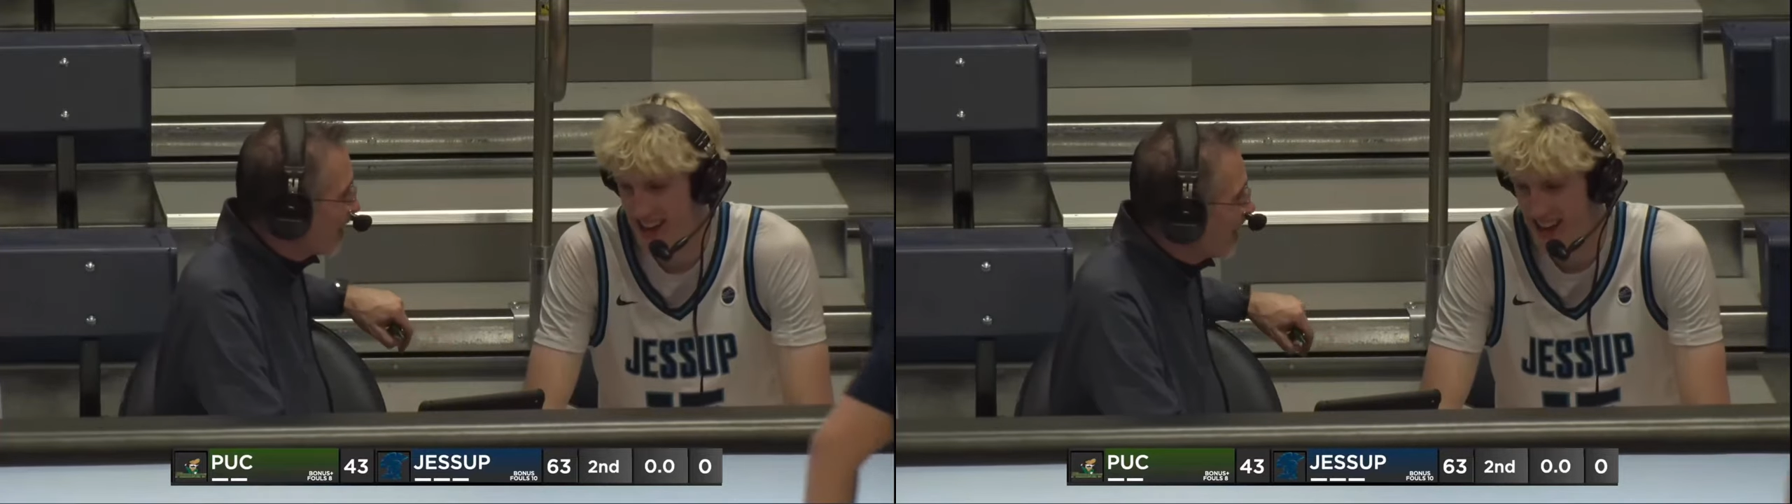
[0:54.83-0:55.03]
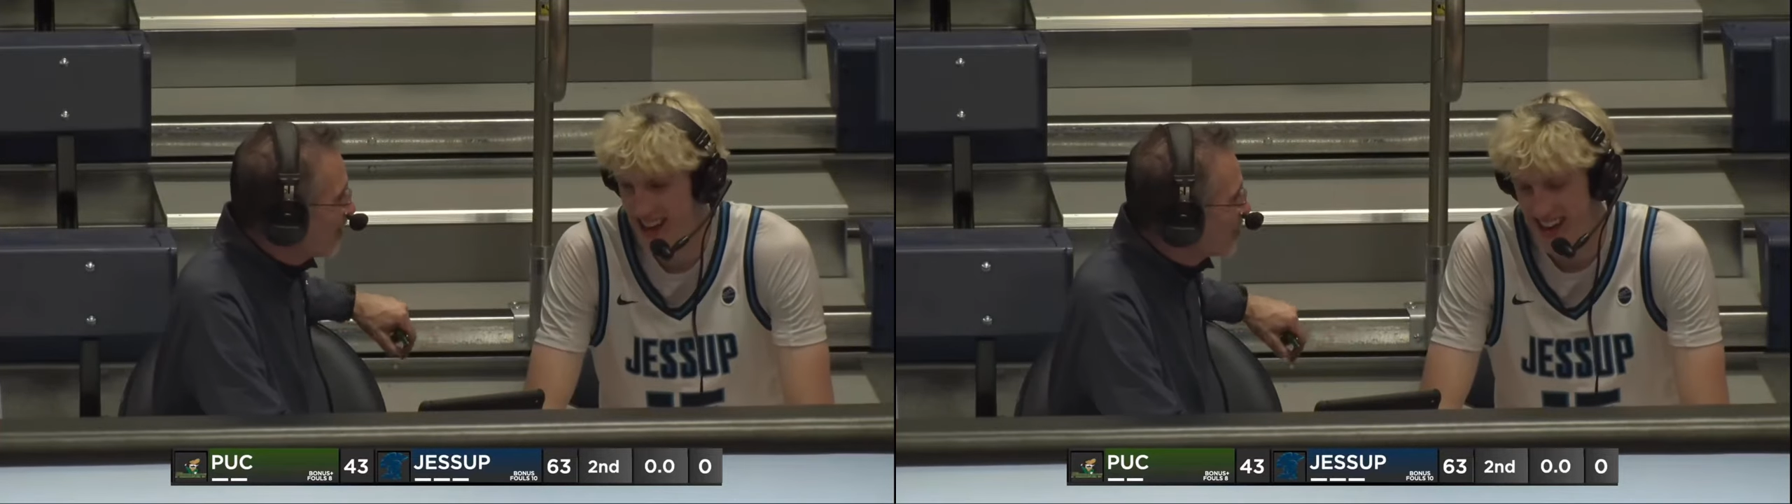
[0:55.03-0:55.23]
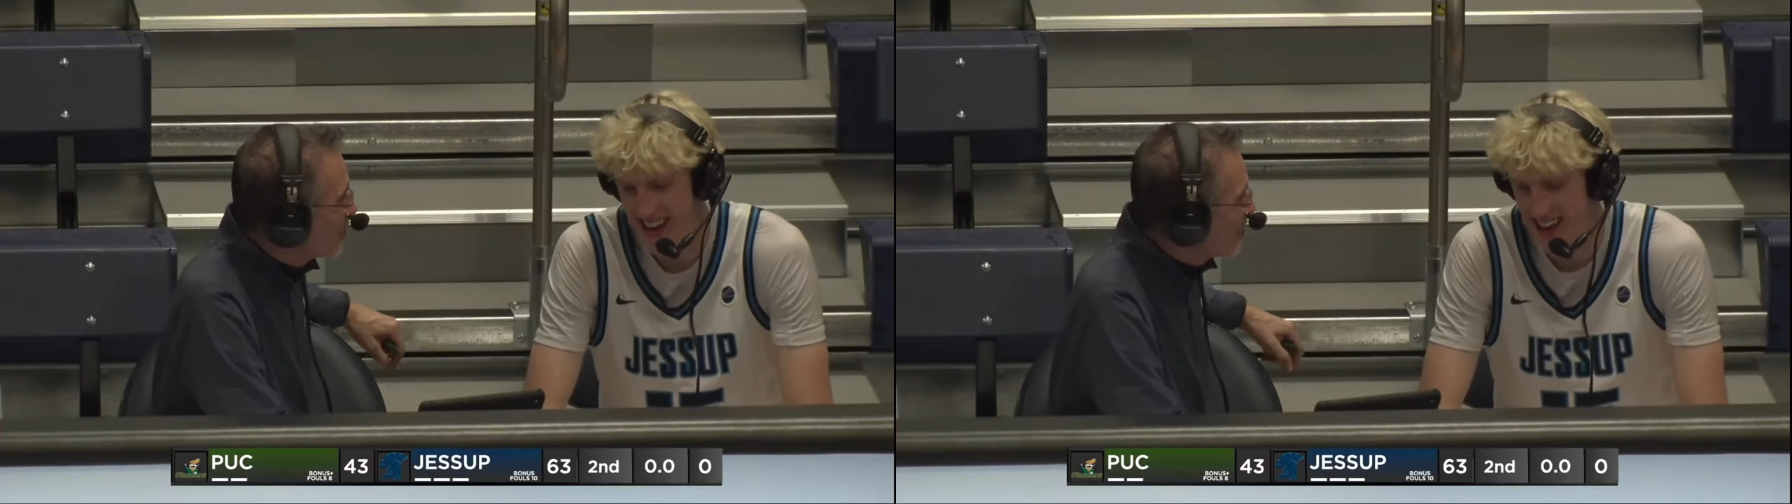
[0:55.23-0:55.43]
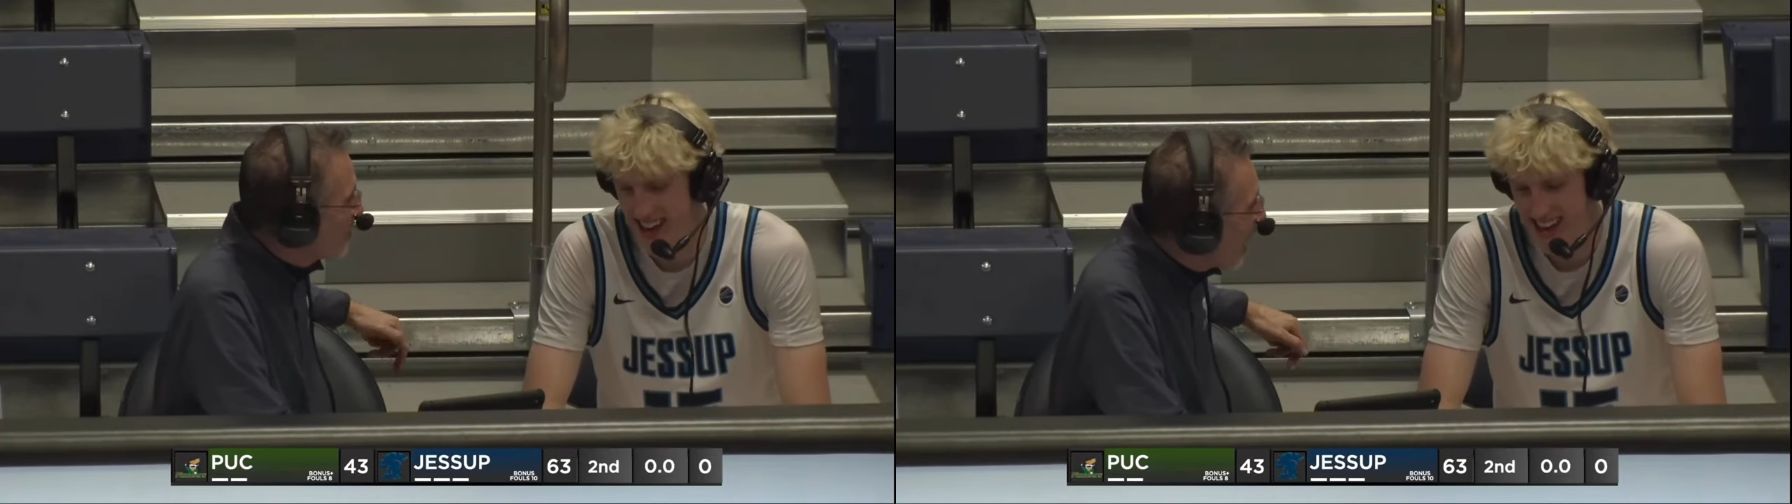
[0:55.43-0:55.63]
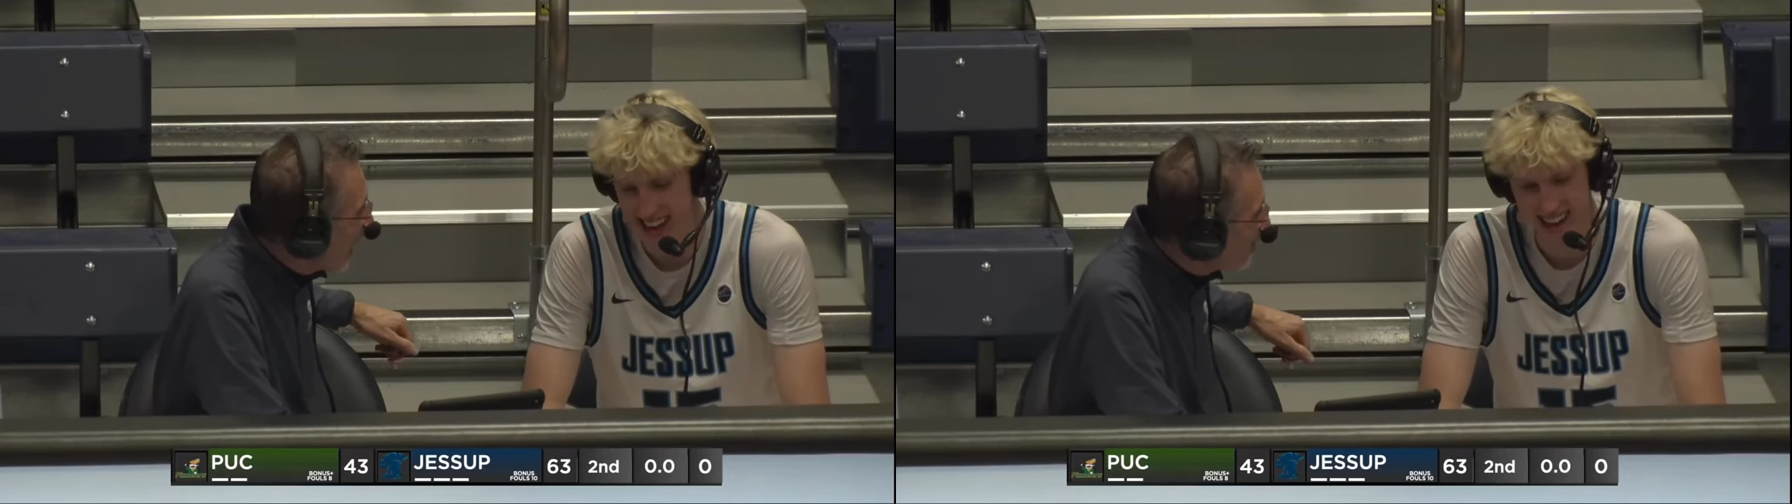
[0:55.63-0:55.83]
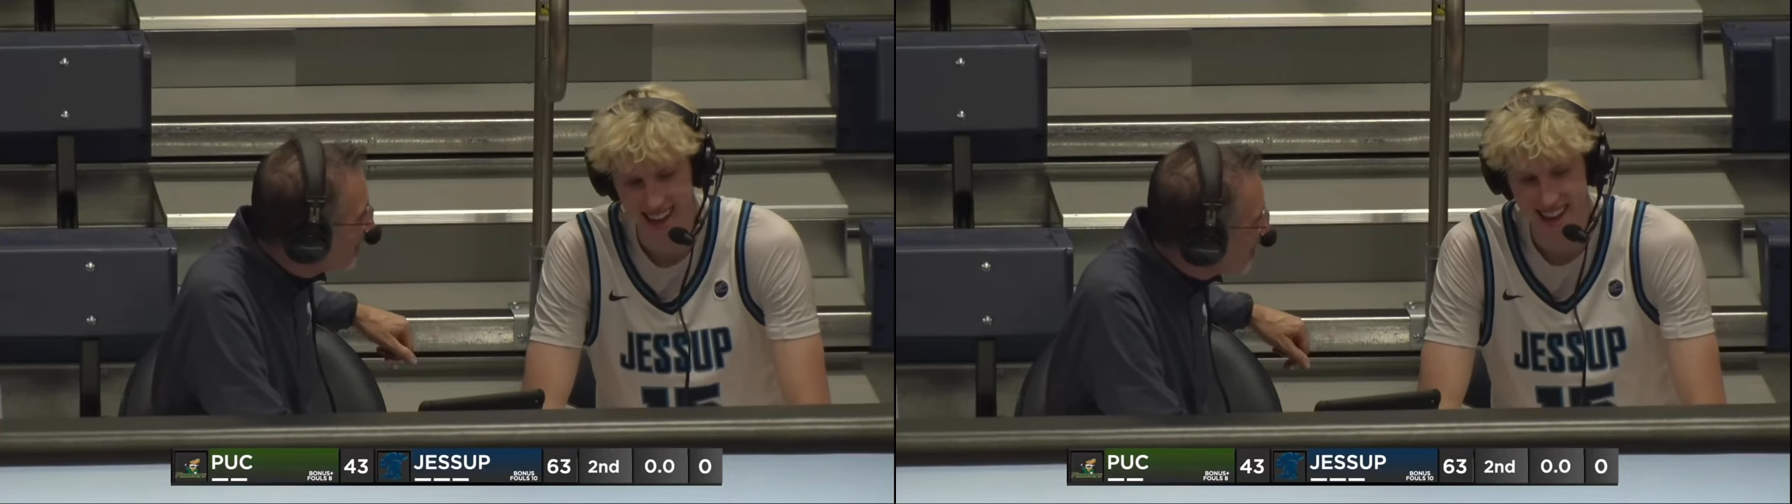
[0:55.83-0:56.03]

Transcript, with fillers: I can't let you do that.